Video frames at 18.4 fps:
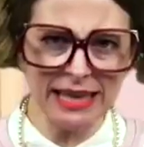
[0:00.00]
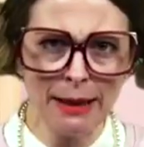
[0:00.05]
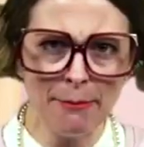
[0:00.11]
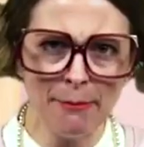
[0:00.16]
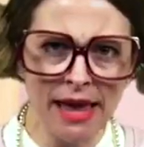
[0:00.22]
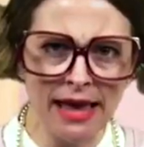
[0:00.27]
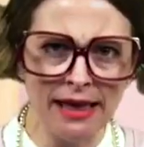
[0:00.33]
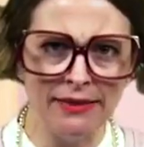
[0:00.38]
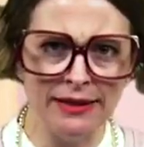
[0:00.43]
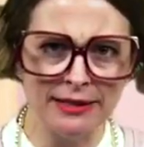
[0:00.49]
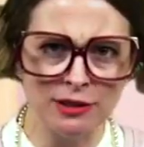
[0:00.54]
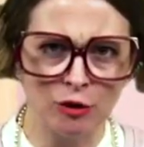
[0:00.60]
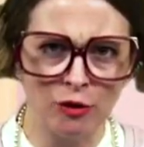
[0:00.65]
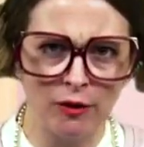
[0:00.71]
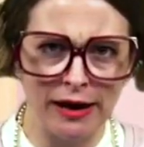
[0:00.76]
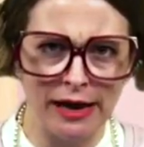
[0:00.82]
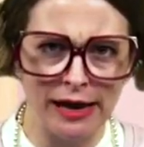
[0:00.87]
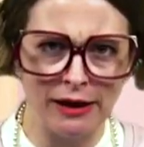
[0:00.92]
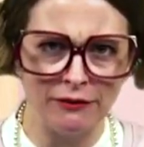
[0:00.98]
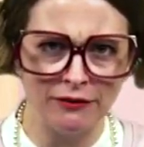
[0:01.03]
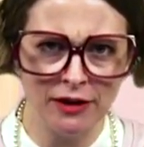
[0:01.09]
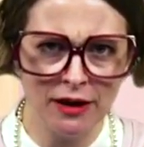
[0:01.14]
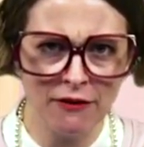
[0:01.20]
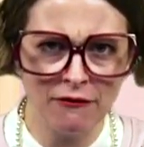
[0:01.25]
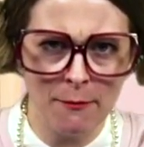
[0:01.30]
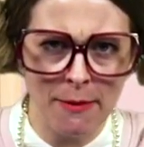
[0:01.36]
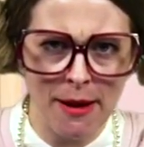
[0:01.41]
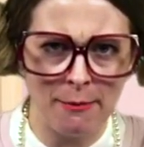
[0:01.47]
get making this craft.
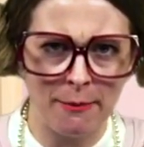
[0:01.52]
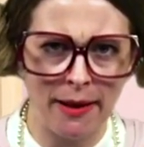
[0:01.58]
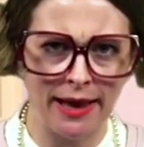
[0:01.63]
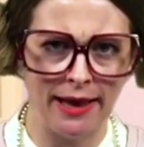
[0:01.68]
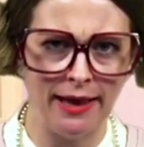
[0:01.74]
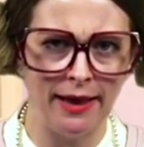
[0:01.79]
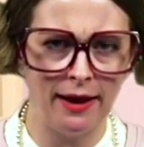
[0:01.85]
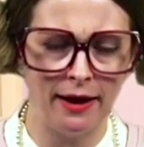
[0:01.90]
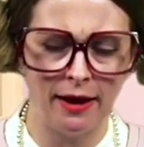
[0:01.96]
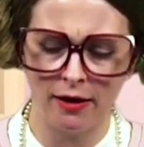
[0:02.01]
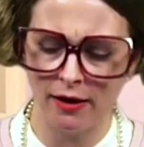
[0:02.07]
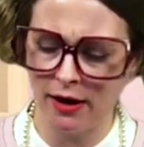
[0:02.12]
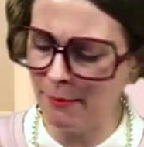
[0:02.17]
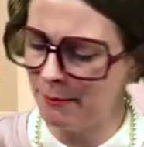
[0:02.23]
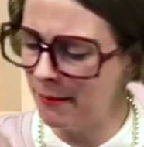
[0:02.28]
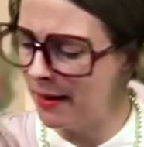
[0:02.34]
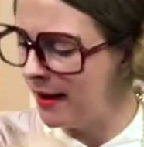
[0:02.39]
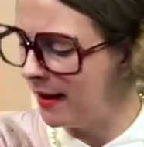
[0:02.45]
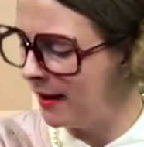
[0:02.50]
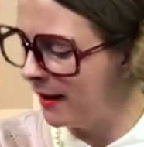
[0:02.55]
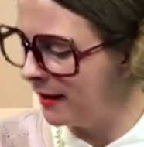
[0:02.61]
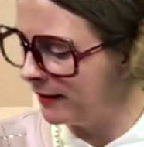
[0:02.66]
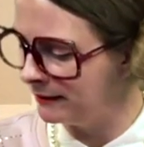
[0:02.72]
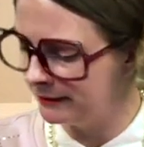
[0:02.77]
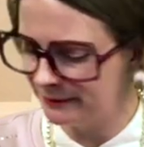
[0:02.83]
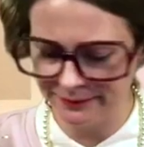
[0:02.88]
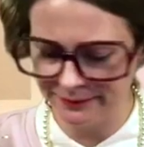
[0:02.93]
Enough about my hair, come on.